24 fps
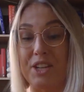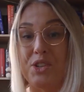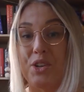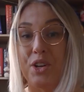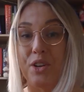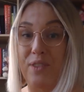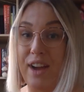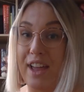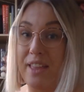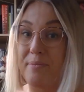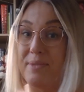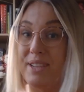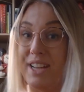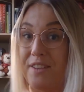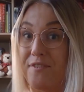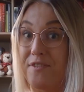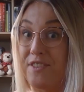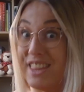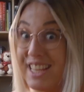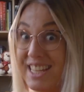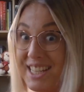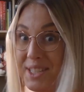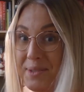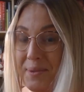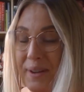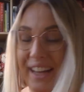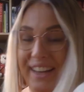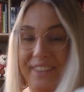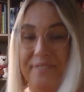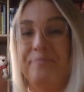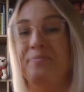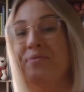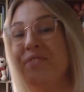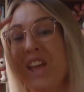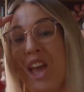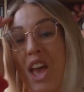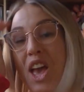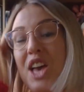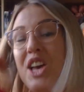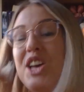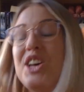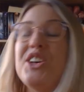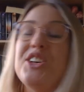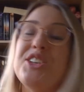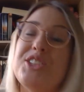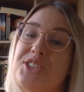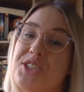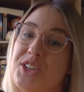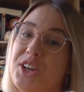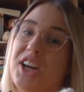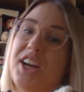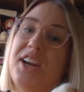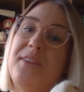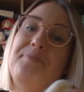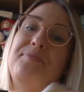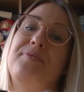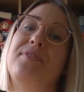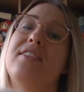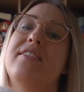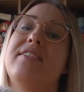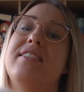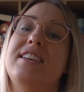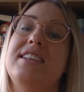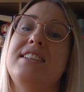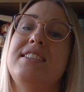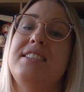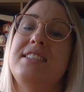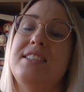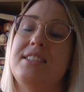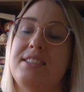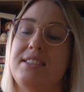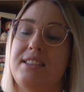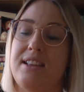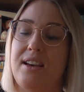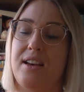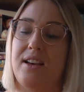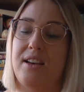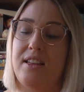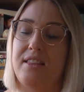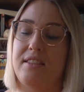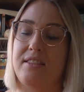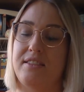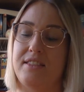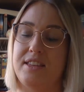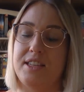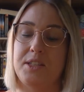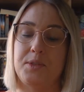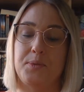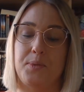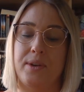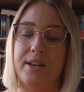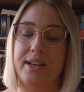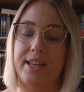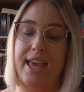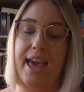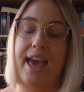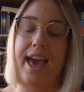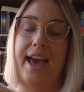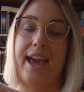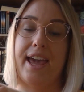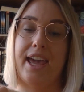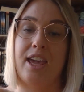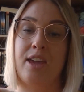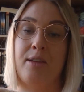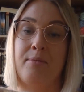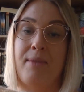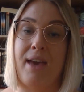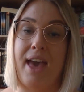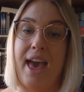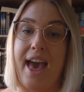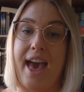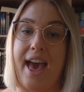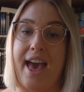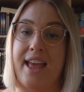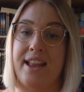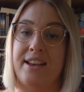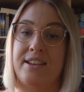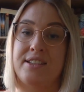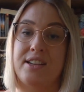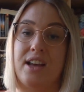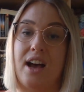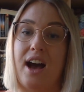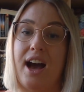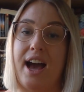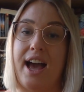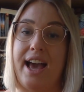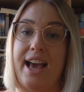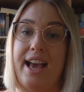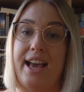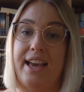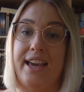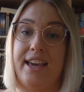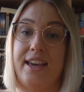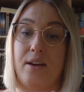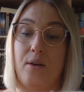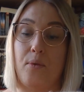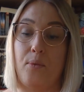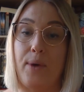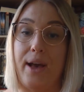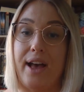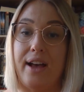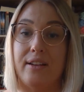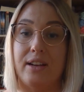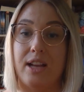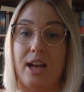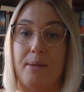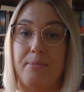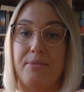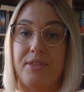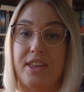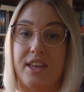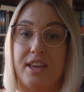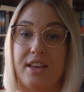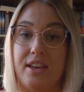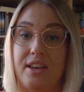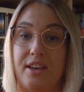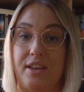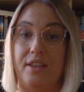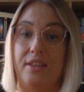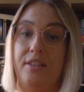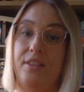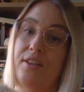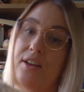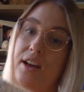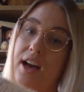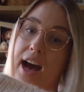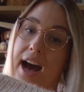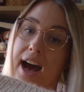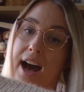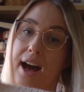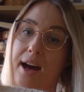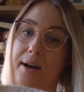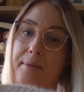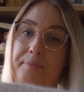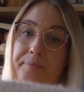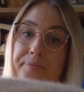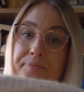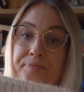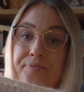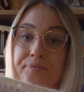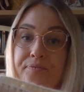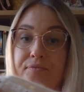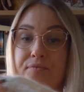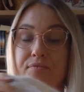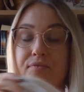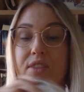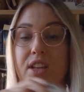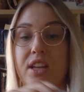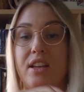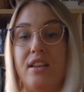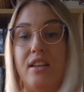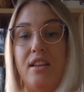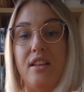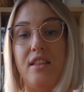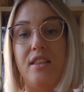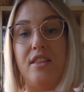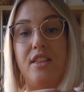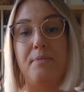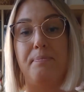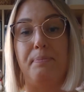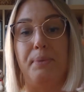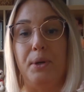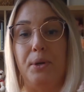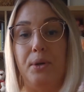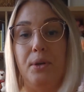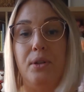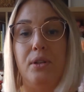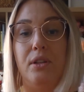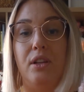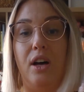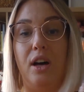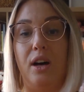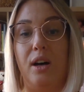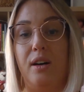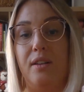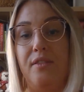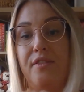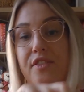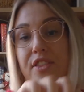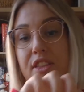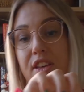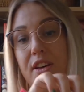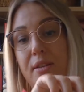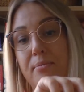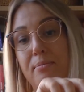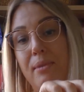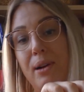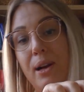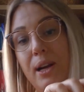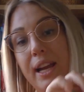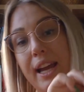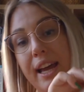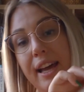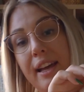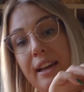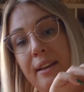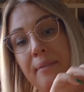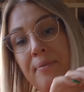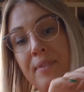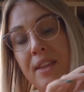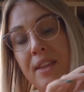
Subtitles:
sure to write them down for this one. So this one came, and I wound up the ball of the mohair,